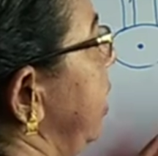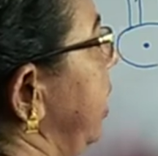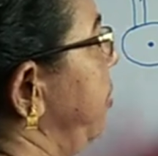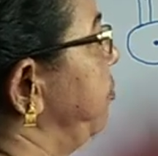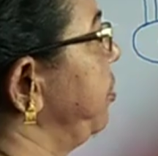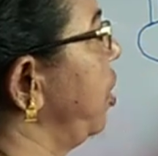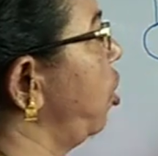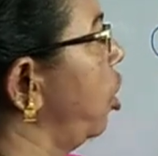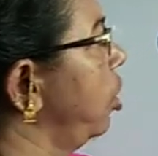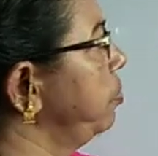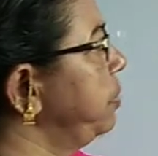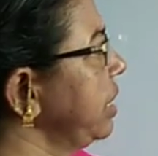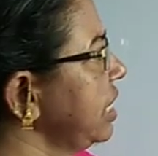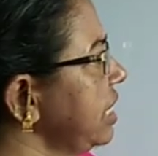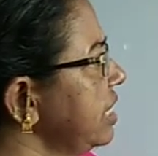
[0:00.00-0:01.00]
if the
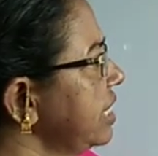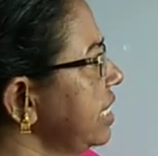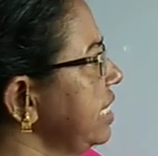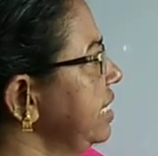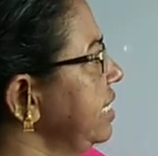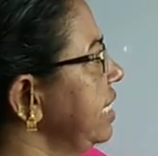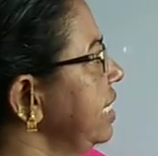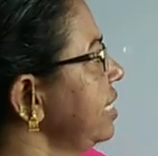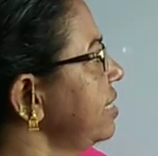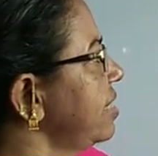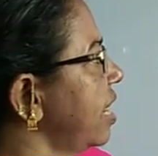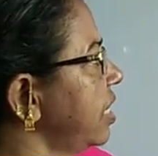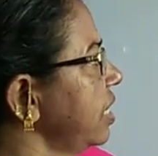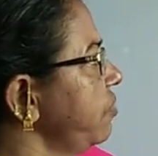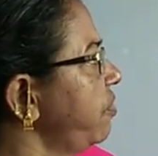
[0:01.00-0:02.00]
object is reaching
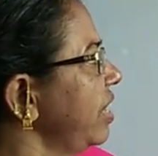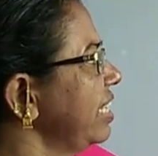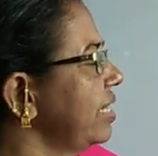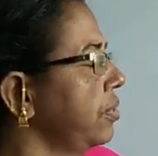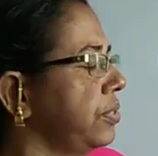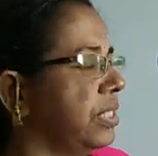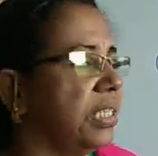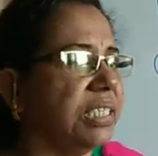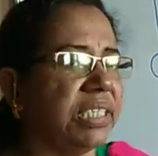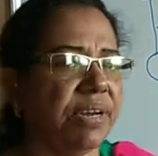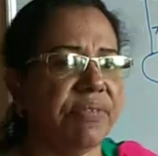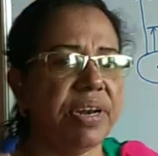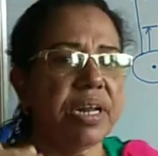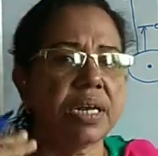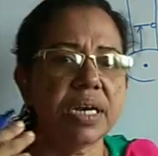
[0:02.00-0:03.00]

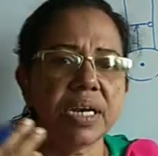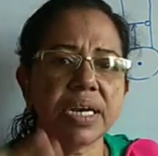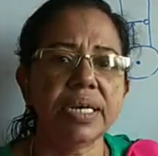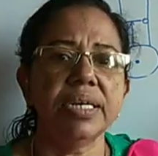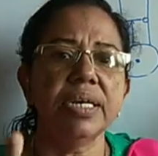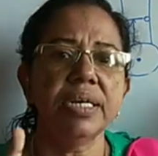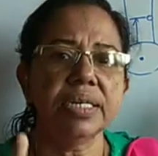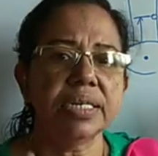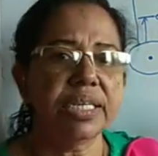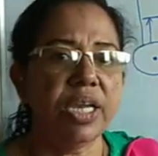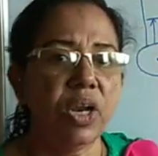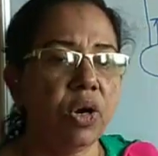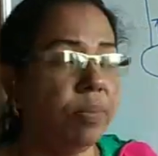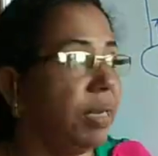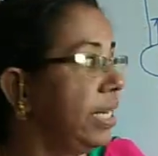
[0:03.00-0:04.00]
35,700
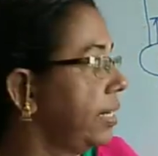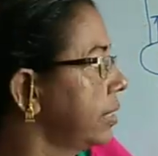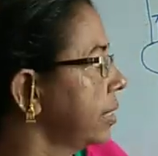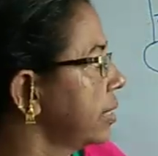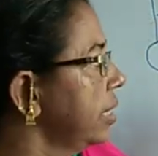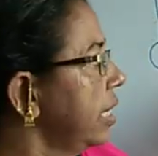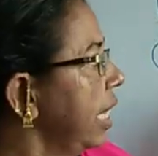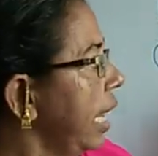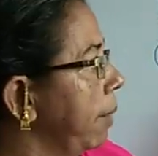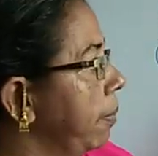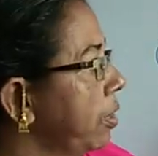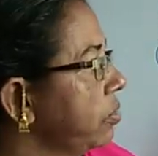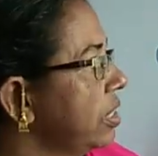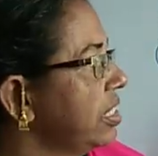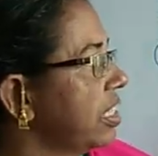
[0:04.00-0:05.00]
kilometer
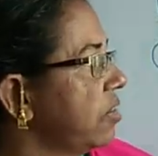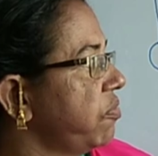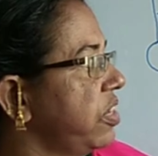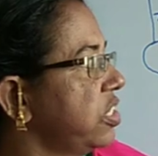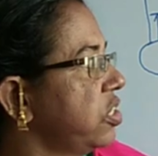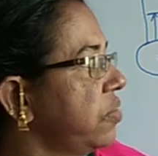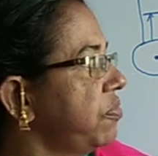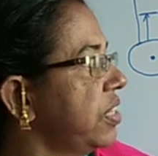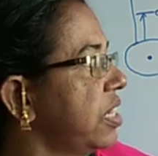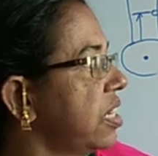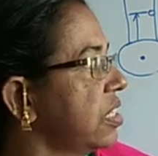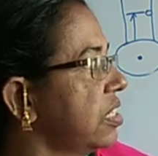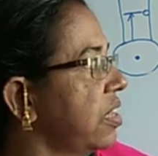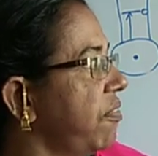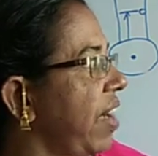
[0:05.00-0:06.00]
above the surface of the
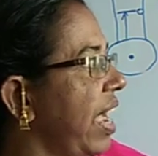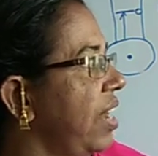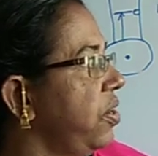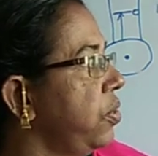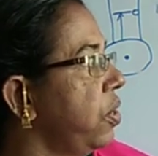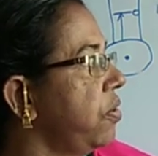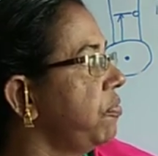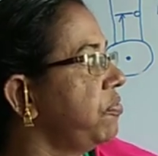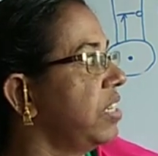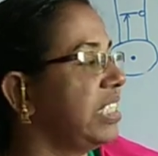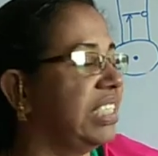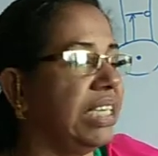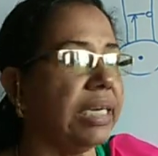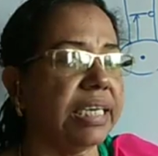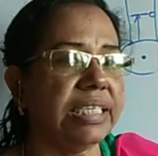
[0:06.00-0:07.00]
earth, the value of
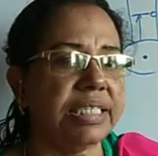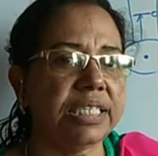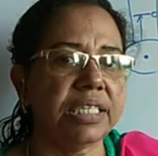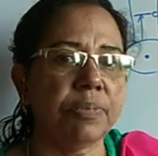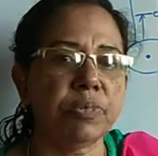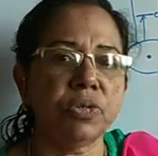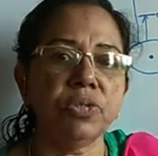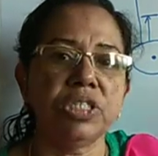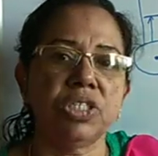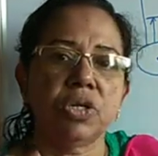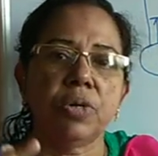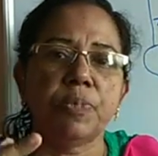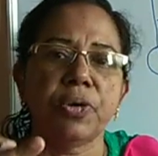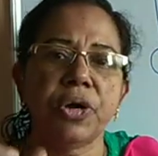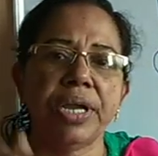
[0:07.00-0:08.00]
g reaches up to
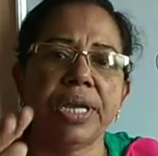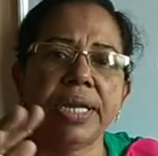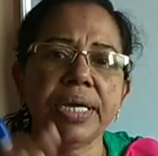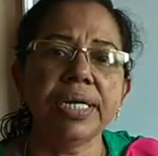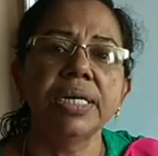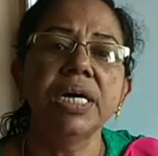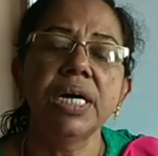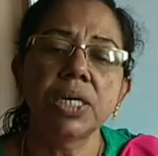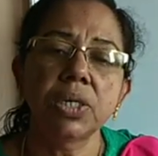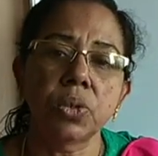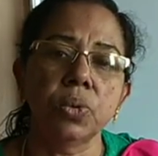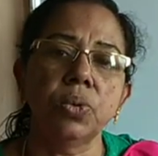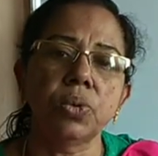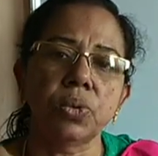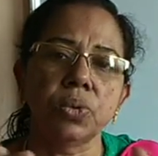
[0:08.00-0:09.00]

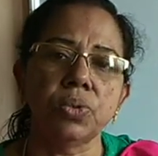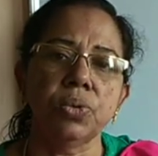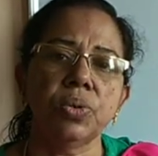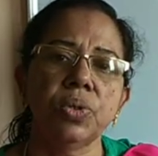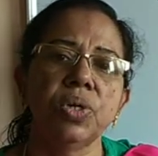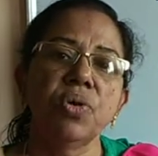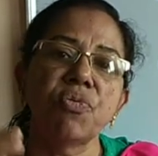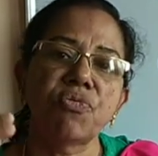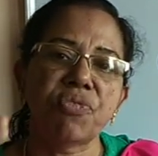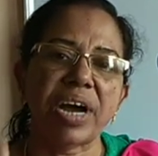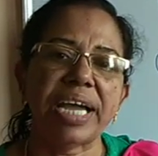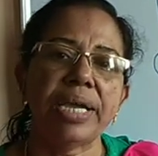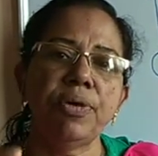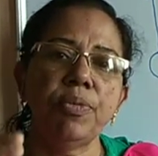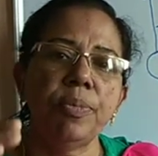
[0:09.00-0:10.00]
0.225
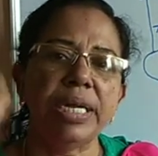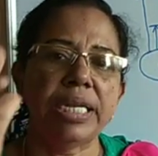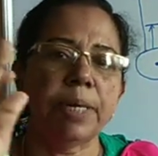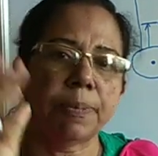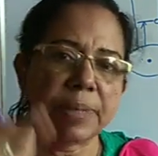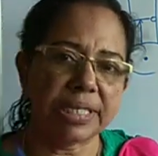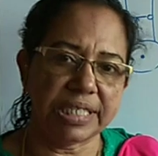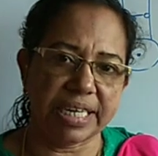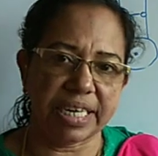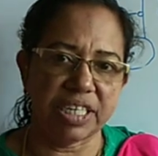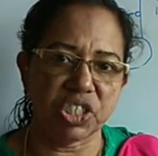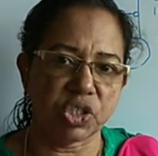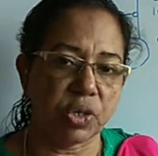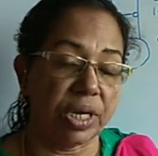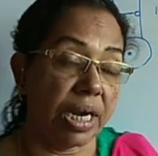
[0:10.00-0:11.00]
5 meter per
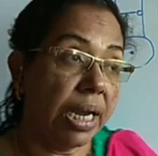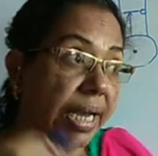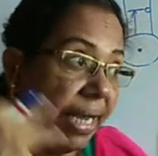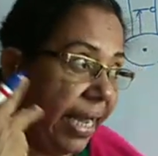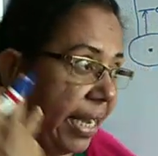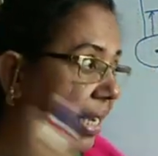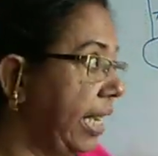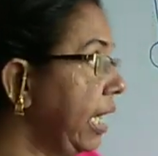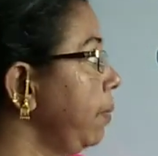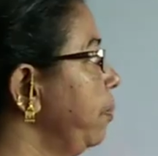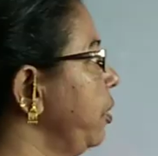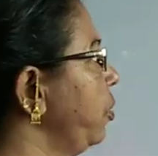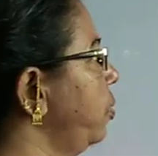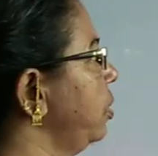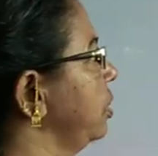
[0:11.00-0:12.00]
second square. Again
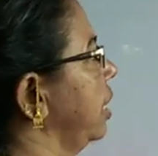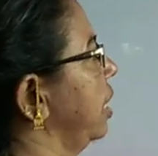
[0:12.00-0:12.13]
beyond